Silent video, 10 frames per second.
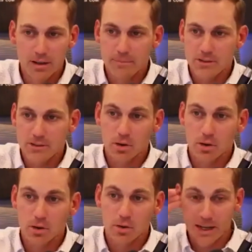So
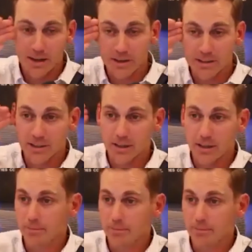again, if it's
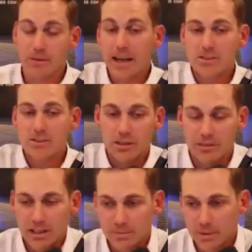a financial
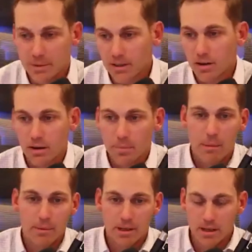investment on a
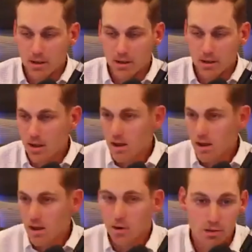property or a
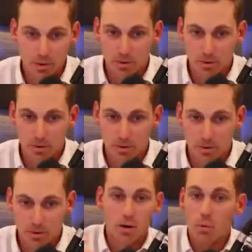coaching program
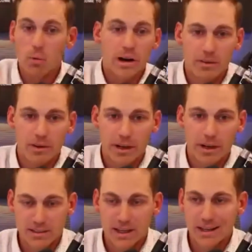or whatever it
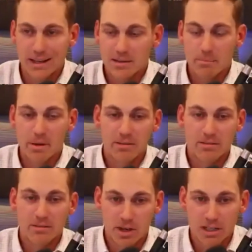is, and it's a bit of a
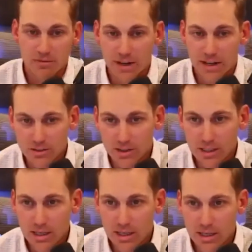stretch
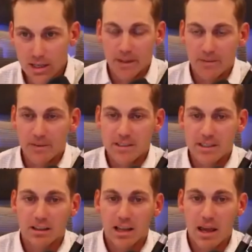financially, if it's in
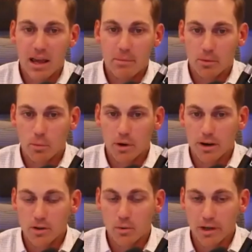alignment with where
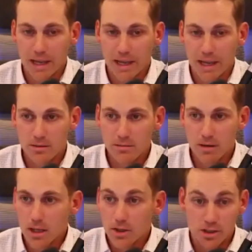you want to get to,
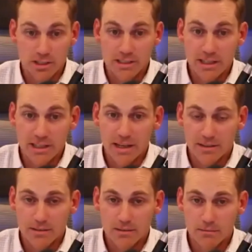just say yes.